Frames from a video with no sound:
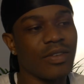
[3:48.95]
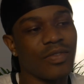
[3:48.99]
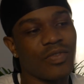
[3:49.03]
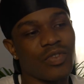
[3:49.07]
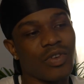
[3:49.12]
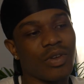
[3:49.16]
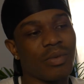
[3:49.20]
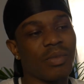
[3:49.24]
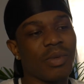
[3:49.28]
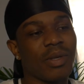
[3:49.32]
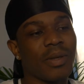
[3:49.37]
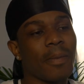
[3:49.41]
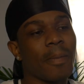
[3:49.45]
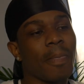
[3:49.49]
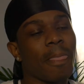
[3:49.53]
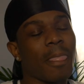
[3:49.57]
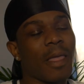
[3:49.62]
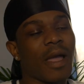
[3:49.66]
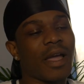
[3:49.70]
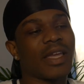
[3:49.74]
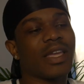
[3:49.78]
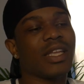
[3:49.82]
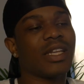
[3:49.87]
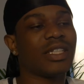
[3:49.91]
You feel me?
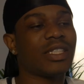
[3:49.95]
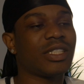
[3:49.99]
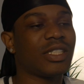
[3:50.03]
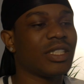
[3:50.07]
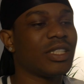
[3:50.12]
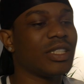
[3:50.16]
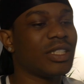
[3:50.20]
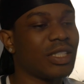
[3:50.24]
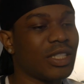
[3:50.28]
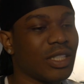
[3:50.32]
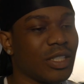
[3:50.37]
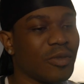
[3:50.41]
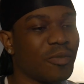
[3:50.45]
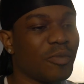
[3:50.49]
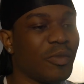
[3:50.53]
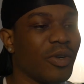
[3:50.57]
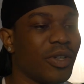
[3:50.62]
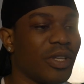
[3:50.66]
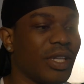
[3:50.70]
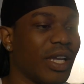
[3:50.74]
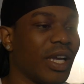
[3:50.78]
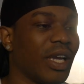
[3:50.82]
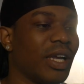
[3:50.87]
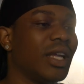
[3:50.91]
I get this shit a
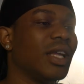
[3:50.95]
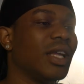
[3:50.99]
6.9.